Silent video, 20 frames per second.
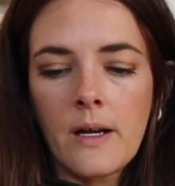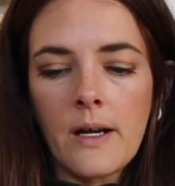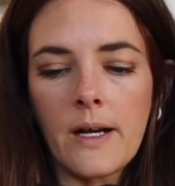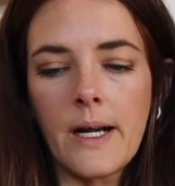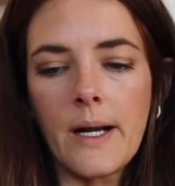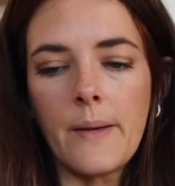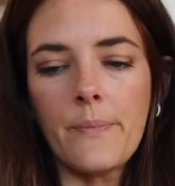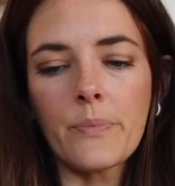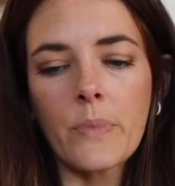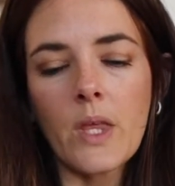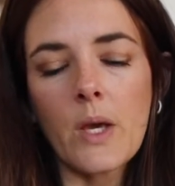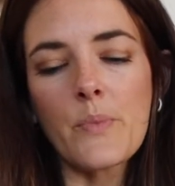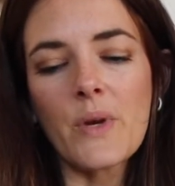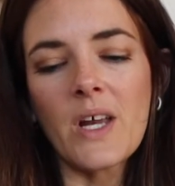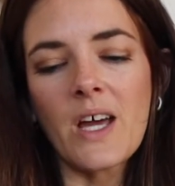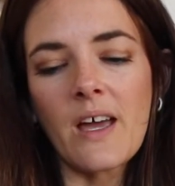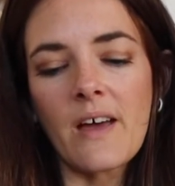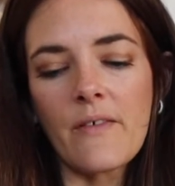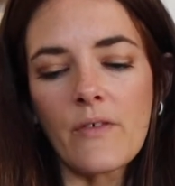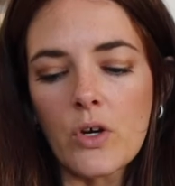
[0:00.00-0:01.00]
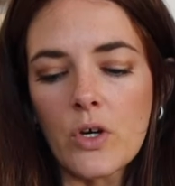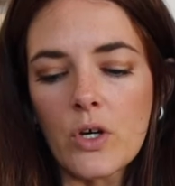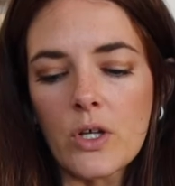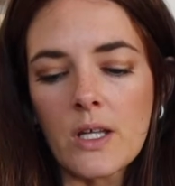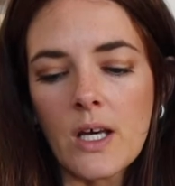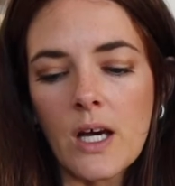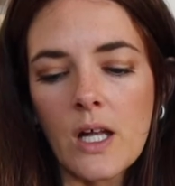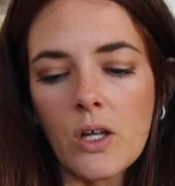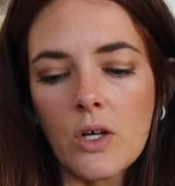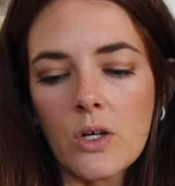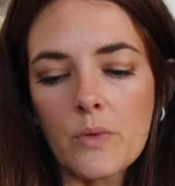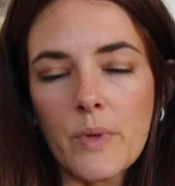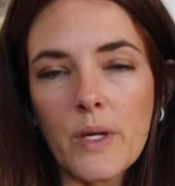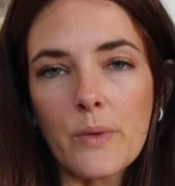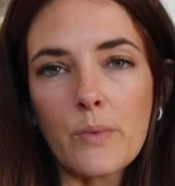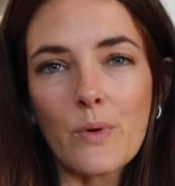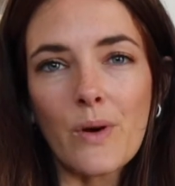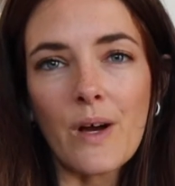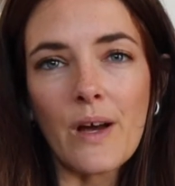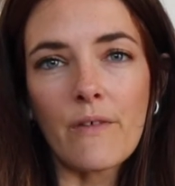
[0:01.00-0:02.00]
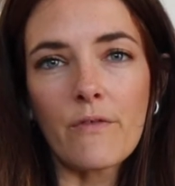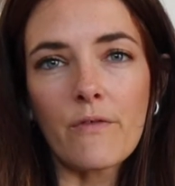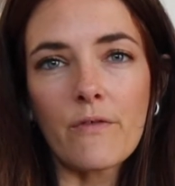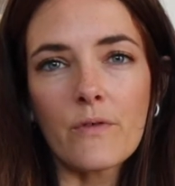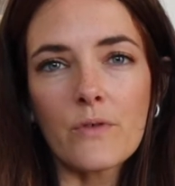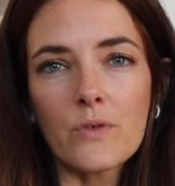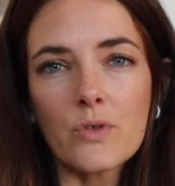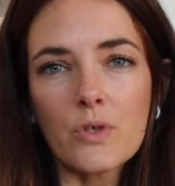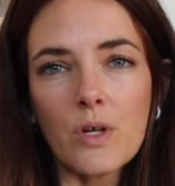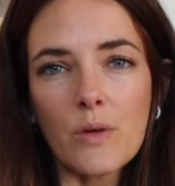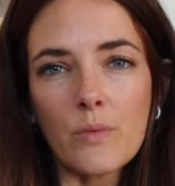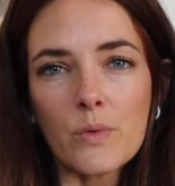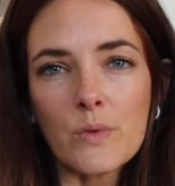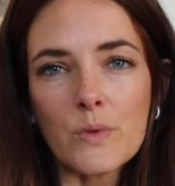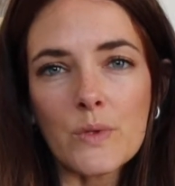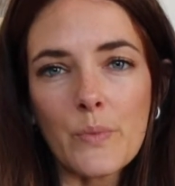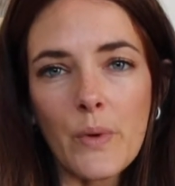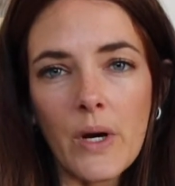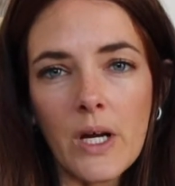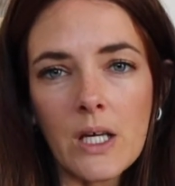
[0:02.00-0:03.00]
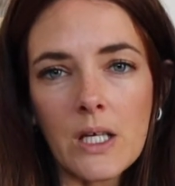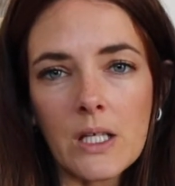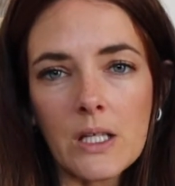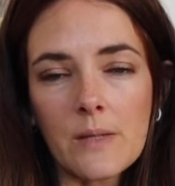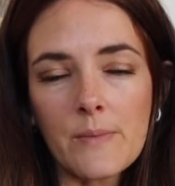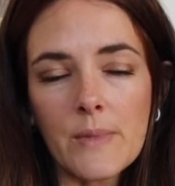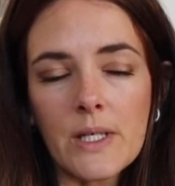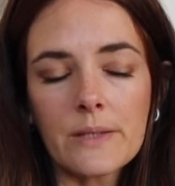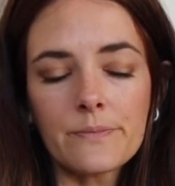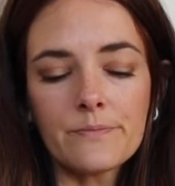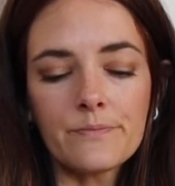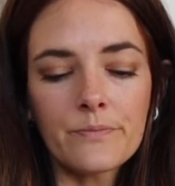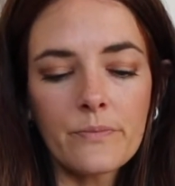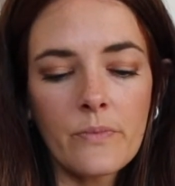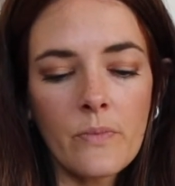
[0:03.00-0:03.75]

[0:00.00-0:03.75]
Um, but I have heard that a lot of people have troubles breaking them in.